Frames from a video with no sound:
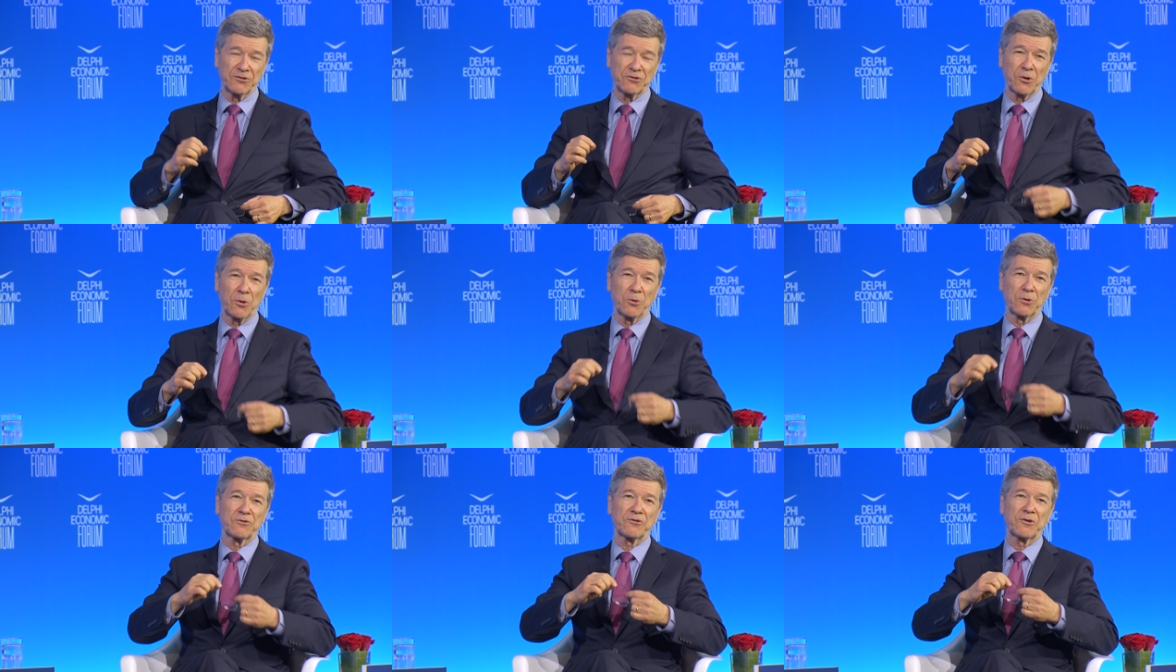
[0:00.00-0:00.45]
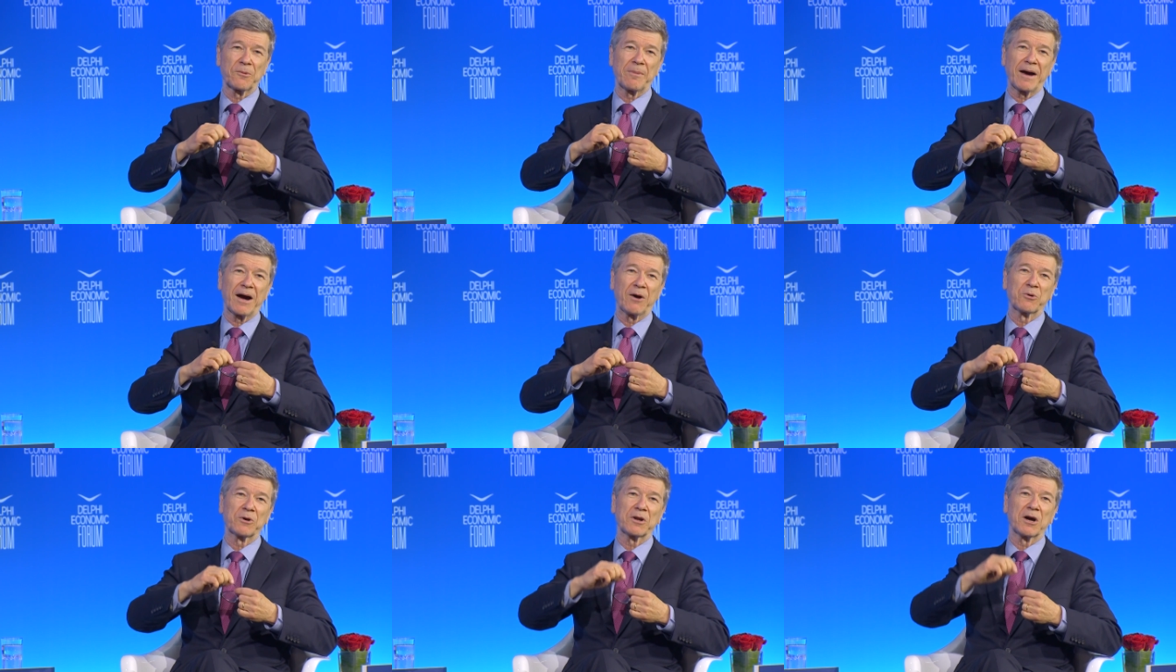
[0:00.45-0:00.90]
So it's
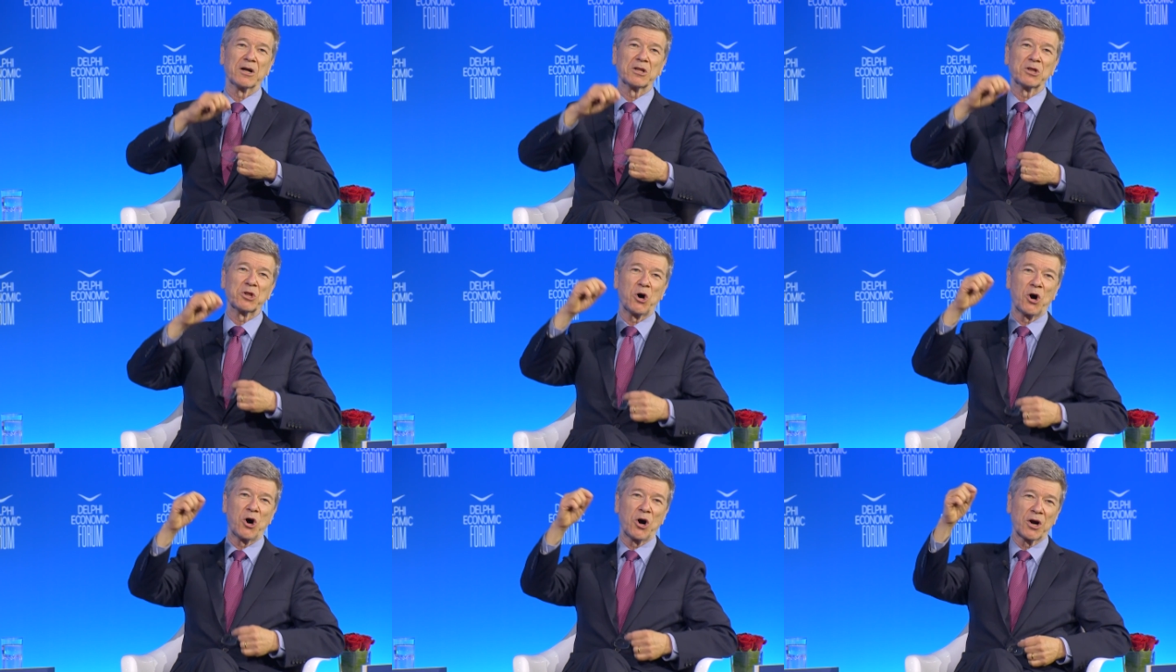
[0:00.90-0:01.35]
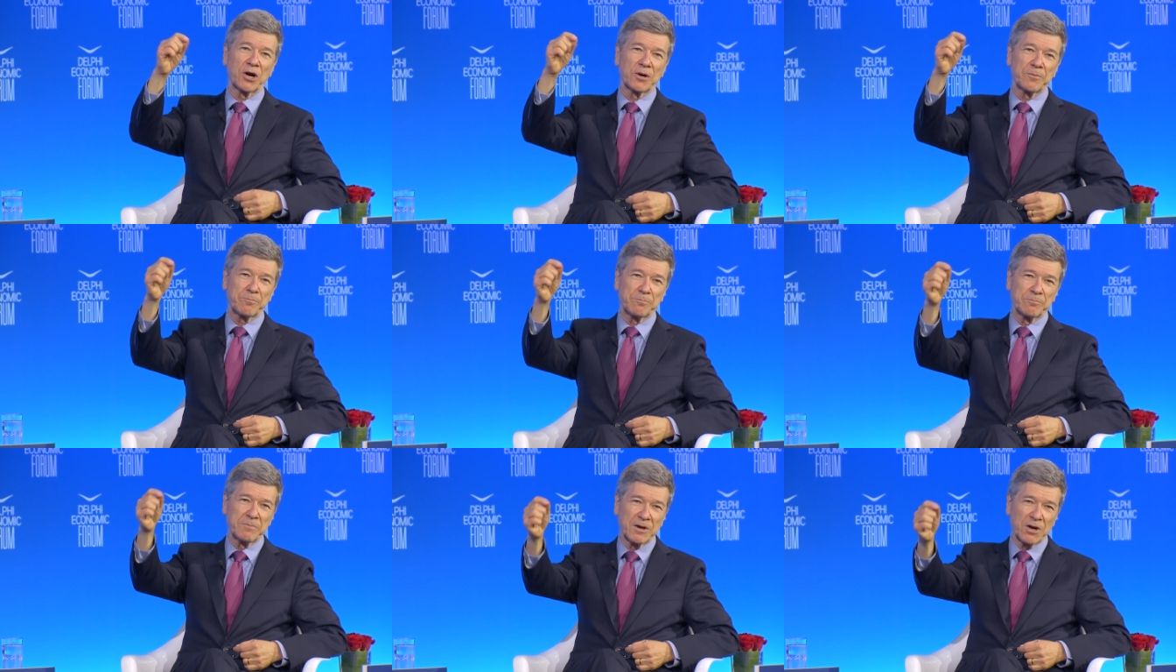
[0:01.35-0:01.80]
about a long
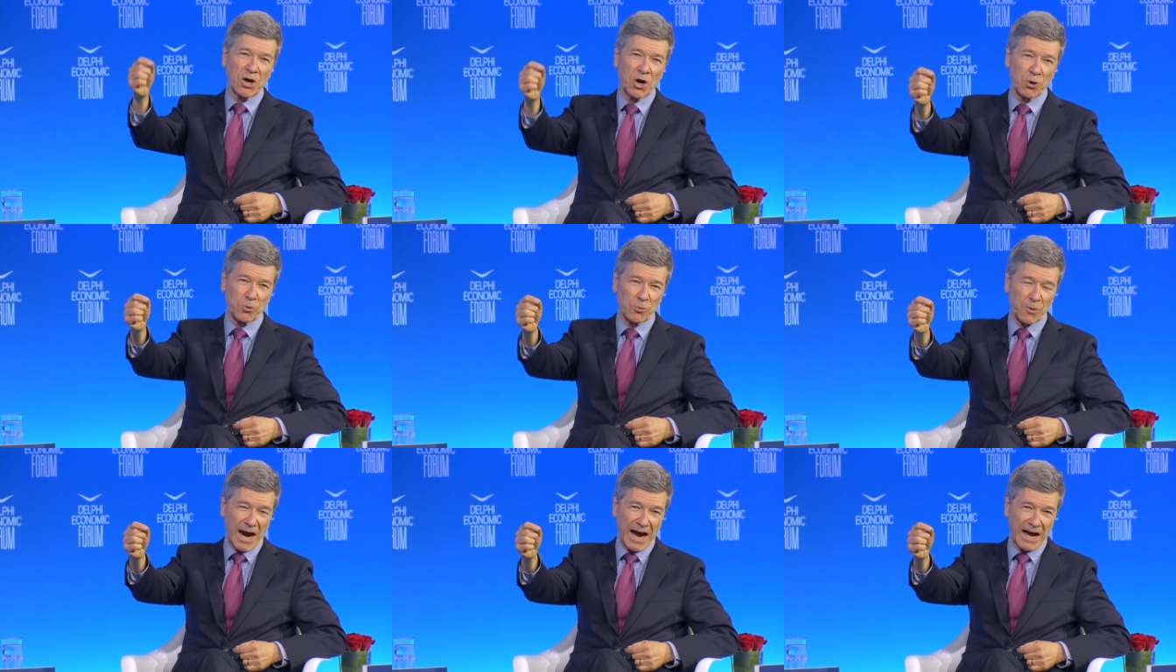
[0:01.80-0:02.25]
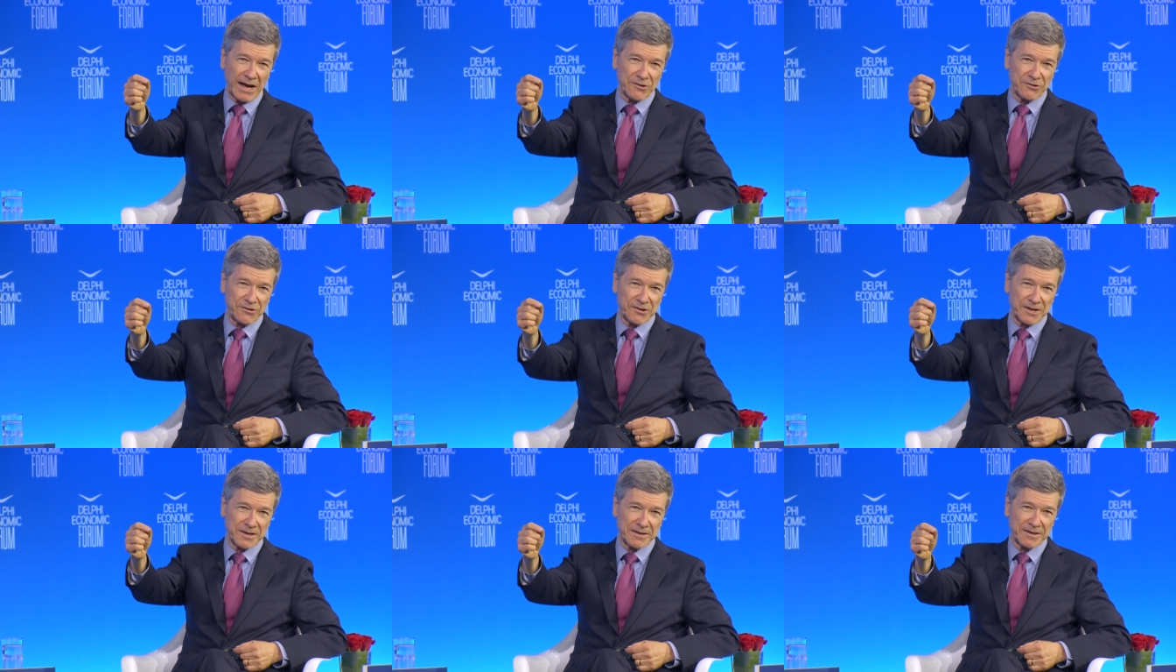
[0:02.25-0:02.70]

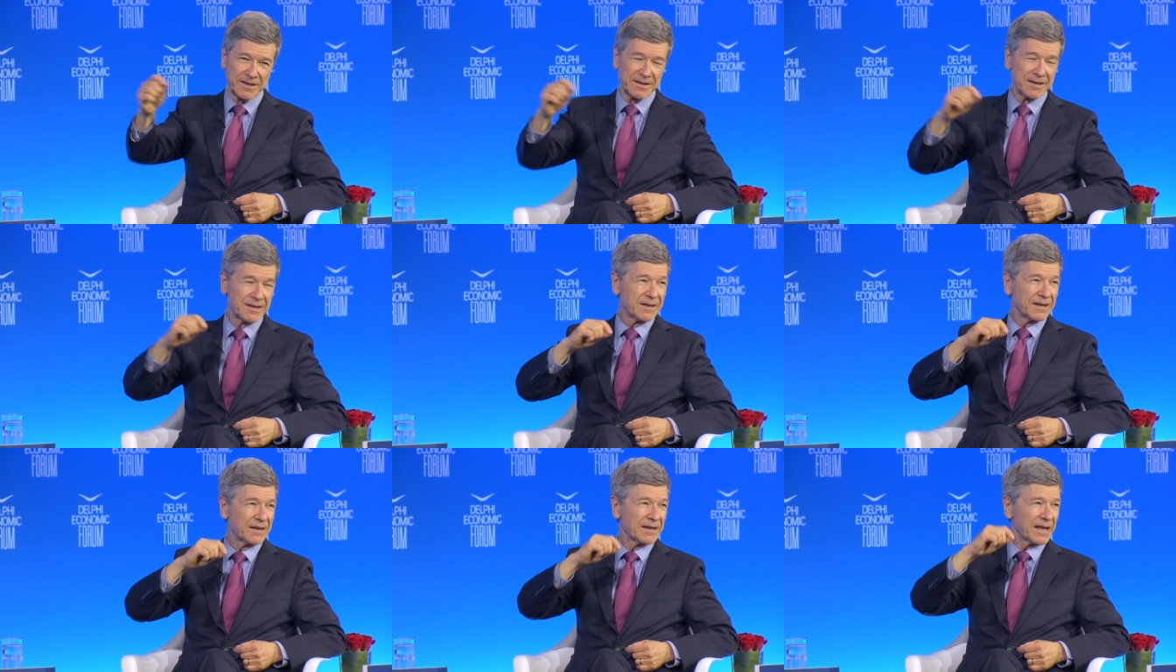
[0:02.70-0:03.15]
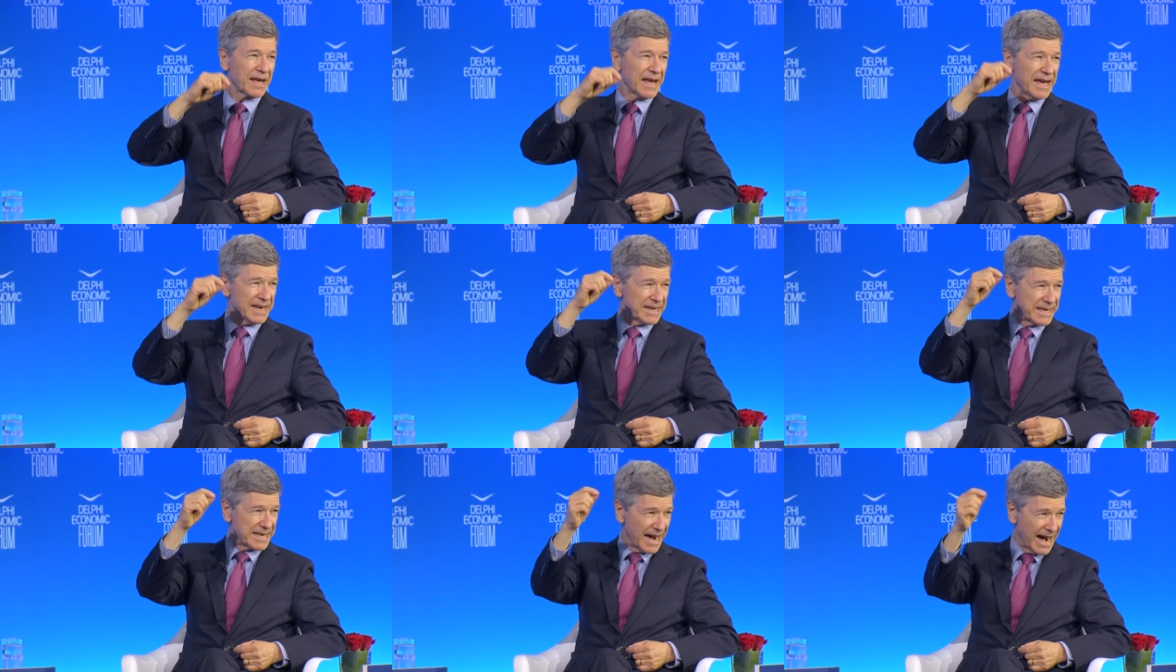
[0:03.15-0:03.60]
horizon
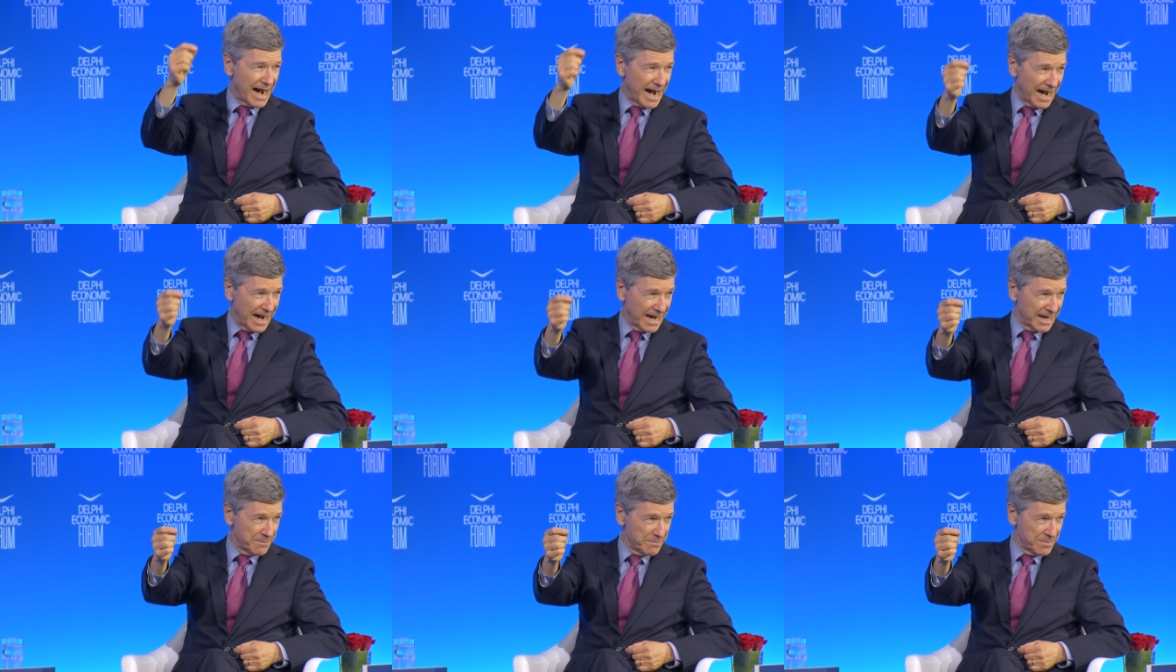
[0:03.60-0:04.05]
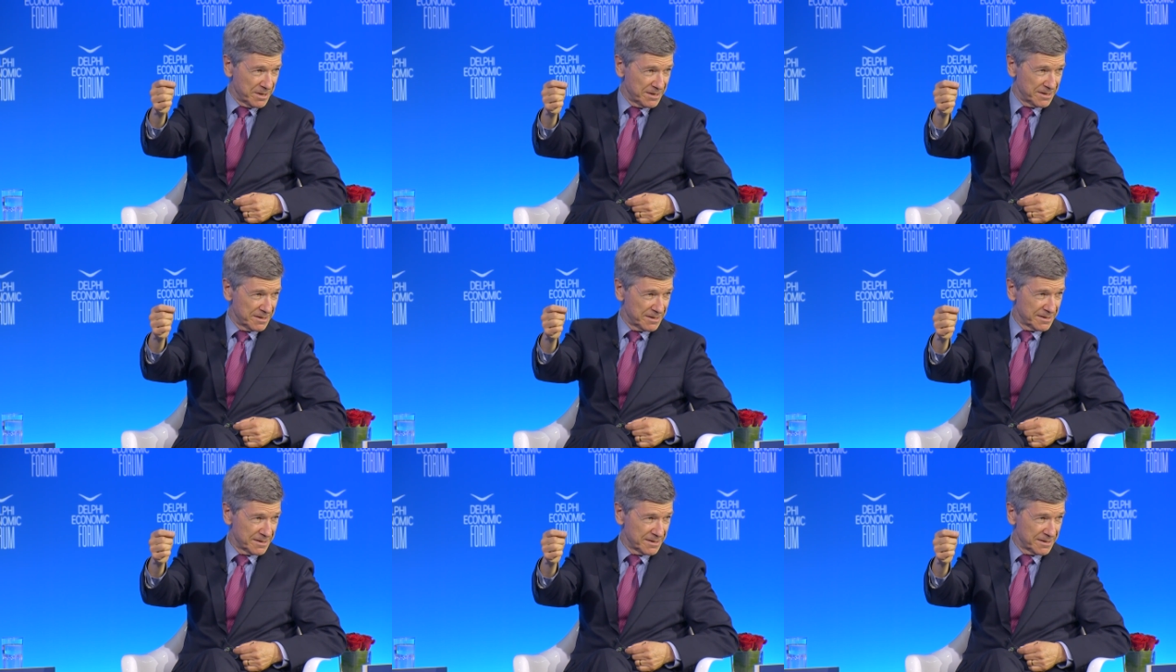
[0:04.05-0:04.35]
in time